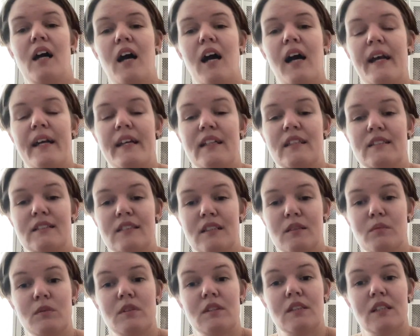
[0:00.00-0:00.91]
I can
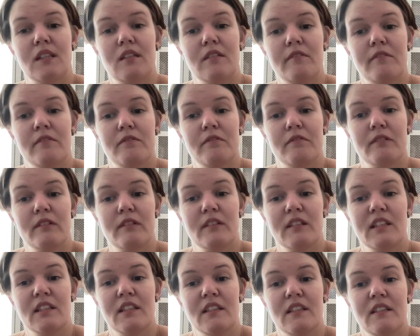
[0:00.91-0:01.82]
see myself
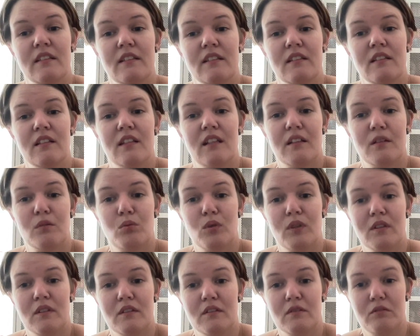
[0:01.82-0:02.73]
knitting another
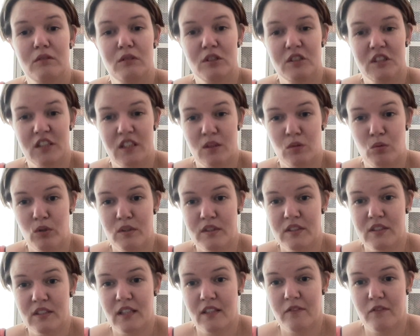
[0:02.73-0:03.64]
one in the future
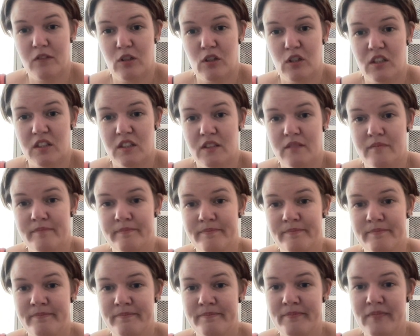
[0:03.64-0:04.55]
once I forgot
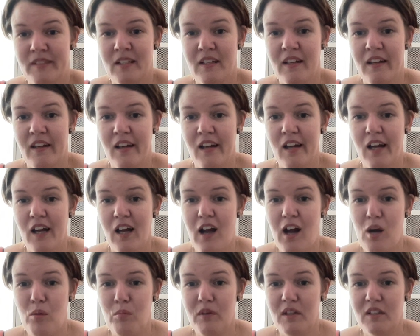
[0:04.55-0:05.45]

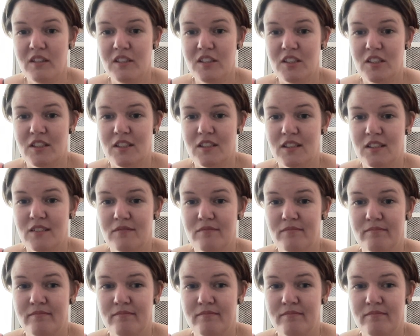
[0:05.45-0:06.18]
how much